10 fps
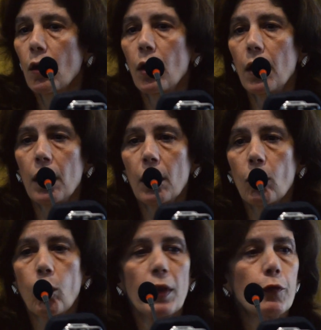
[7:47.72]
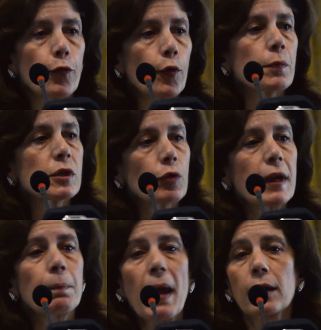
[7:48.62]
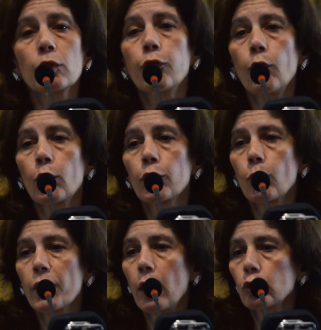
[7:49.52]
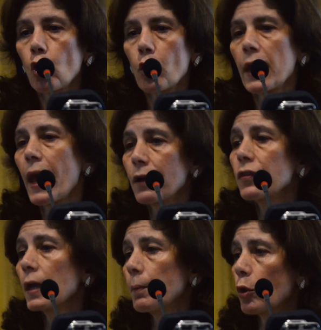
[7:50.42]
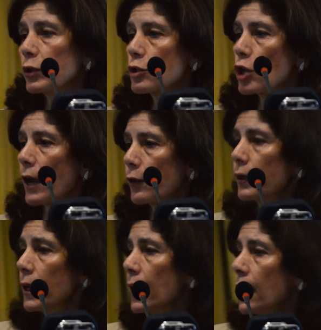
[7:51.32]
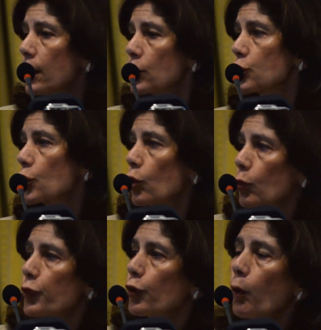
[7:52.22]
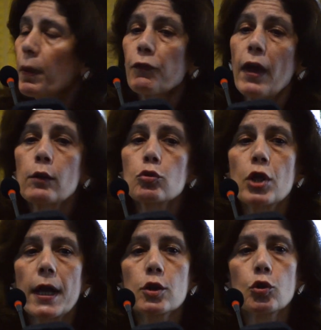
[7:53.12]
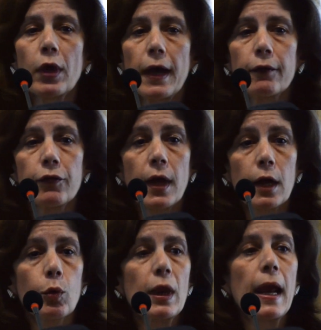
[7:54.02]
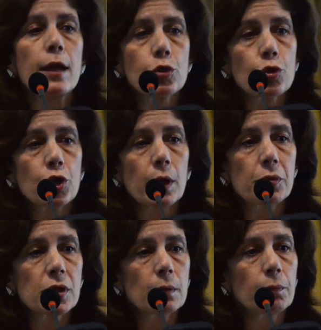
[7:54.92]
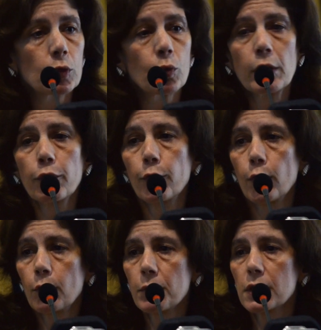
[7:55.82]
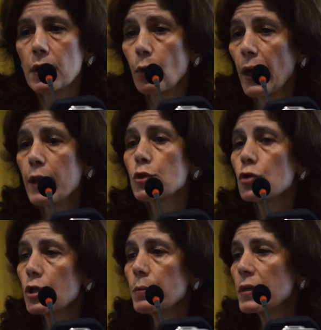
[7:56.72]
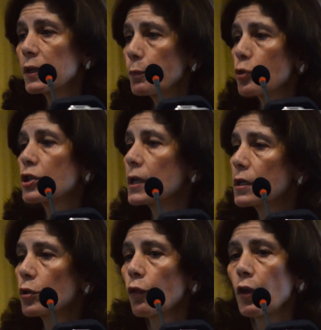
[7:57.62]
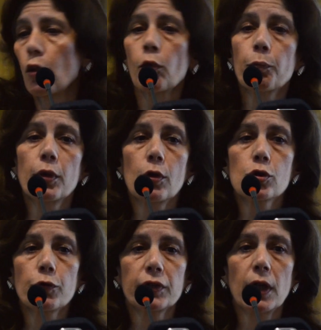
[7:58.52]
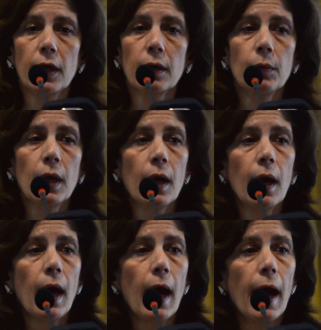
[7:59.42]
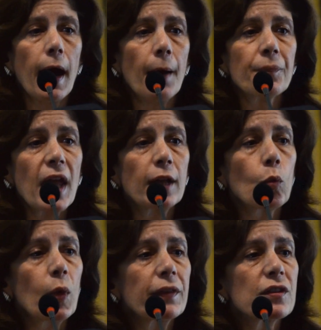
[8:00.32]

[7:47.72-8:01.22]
where firms trade back and forth without knowing anything about each other. So with global value chains, you have relationships between firms, relationships that persist over long periods of time. And what